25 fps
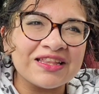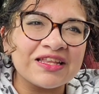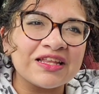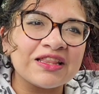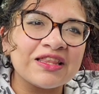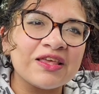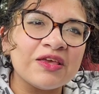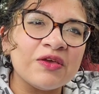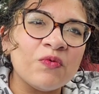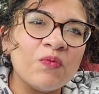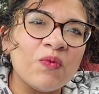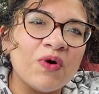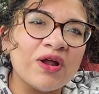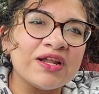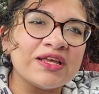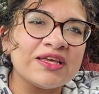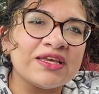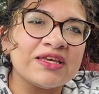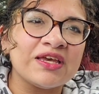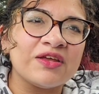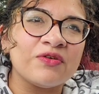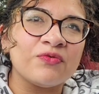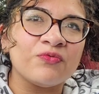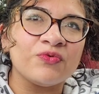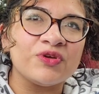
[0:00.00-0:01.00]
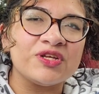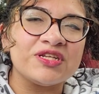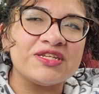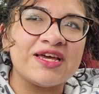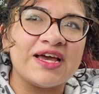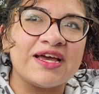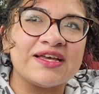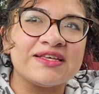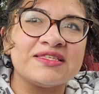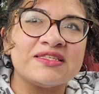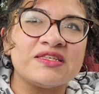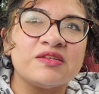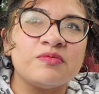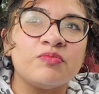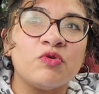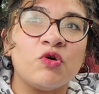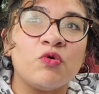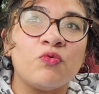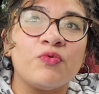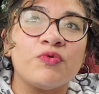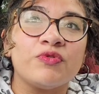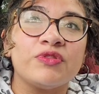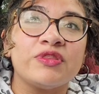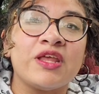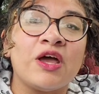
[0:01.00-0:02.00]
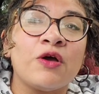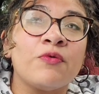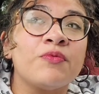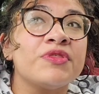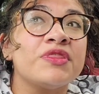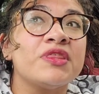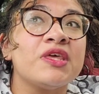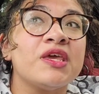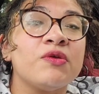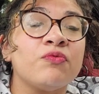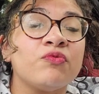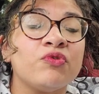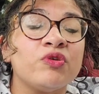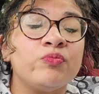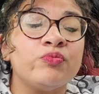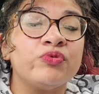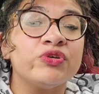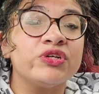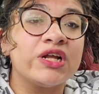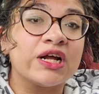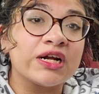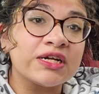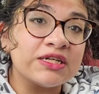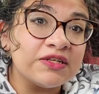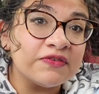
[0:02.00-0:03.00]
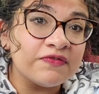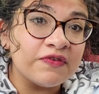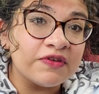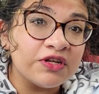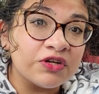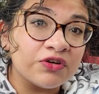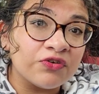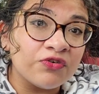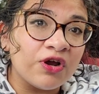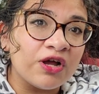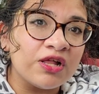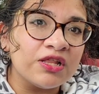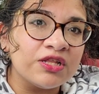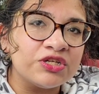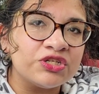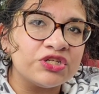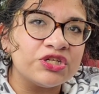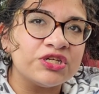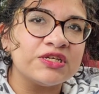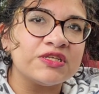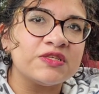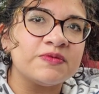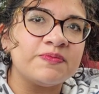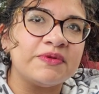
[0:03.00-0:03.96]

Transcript: that they want to get retested, but not with a reproductive endocrinologist,